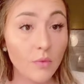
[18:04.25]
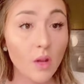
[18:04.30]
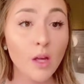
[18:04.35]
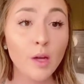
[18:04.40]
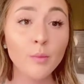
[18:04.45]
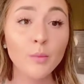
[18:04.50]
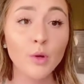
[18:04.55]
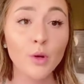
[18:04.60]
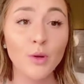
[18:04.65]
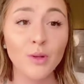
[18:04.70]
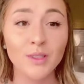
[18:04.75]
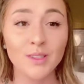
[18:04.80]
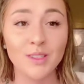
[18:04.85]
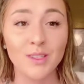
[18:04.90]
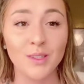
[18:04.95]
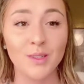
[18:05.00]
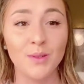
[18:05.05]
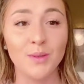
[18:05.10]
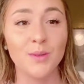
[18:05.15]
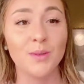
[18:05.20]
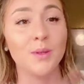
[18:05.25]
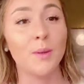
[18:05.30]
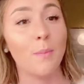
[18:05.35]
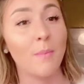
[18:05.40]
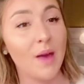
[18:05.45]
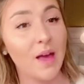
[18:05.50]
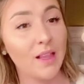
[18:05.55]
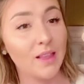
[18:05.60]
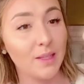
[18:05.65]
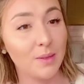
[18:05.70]
I'm going to use the
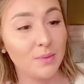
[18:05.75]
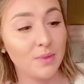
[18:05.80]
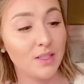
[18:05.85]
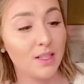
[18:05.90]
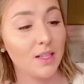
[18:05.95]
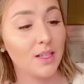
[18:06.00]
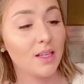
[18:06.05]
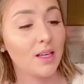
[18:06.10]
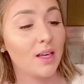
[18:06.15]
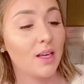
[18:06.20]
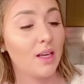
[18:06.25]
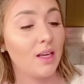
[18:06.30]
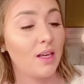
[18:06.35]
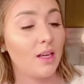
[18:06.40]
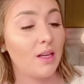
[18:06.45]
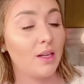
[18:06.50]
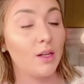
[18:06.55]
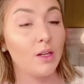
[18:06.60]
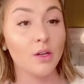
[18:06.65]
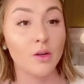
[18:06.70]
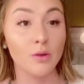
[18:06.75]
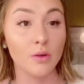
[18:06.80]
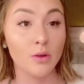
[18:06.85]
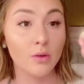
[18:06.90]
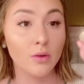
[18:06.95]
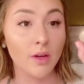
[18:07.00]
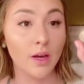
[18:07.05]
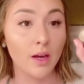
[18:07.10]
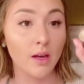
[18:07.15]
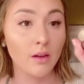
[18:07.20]
matte lipstick in
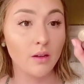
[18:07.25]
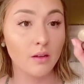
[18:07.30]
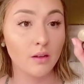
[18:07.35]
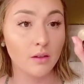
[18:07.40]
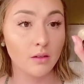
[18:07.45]
Cocoa K.